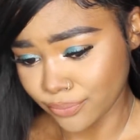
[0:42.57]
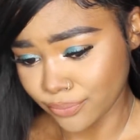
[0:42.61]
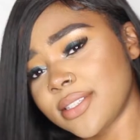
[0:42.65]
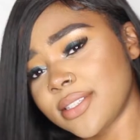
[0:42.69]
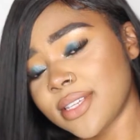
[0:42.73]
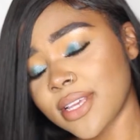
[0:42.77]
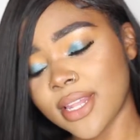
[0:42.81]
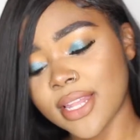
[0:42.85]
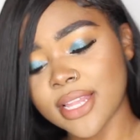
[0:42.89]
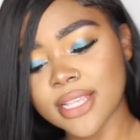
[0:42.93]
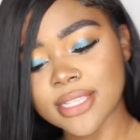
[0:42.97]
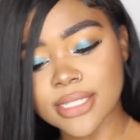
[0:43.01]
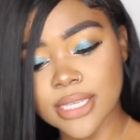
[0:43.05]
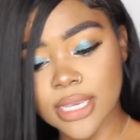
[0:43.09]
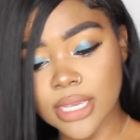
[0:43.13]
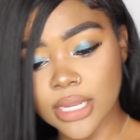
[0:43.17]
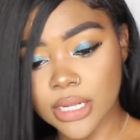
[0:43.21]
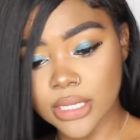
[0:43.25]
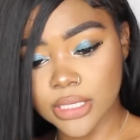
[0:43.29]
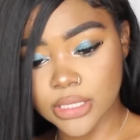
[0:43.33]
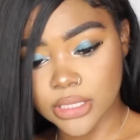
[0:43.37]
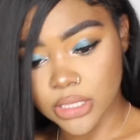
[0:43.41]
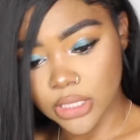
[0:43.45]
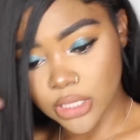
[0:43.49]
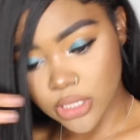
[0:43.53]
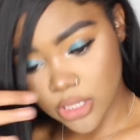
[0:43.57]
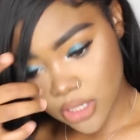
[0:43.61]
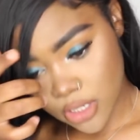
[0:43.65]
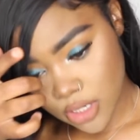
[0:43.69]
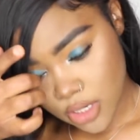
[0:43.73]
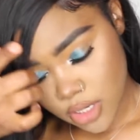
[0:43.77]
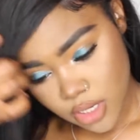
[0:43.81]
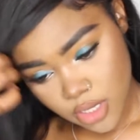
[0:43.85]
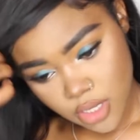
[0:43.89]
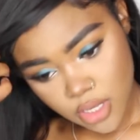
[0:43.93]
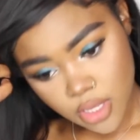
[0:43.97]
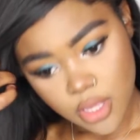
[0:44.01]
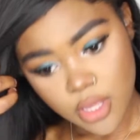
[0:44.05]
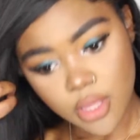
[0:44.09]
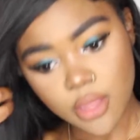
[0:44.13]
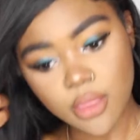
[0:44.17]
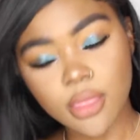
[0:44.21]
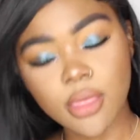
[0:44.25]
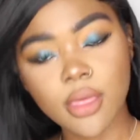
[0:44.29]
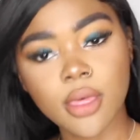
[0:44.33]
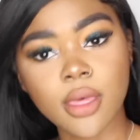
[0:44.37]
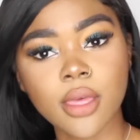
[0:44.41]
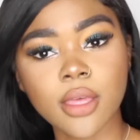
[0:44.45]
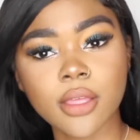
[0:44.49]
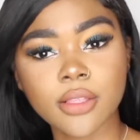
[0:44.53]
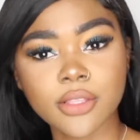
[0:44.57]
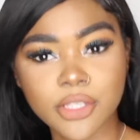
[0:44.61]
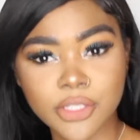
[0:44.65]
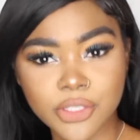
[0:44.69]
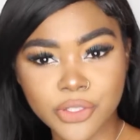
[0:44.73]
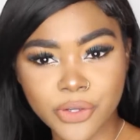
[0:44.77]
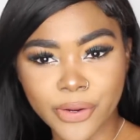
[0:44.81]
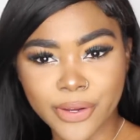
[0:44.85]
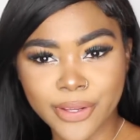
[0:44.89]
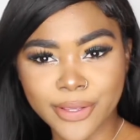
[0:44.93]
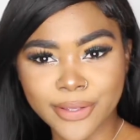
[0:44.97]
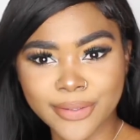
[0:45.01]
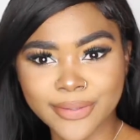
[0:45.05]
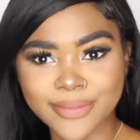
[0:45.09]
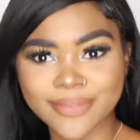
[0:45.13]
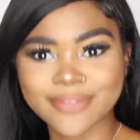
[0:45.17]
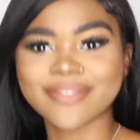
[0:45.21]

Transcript: So let's get into the tutorial.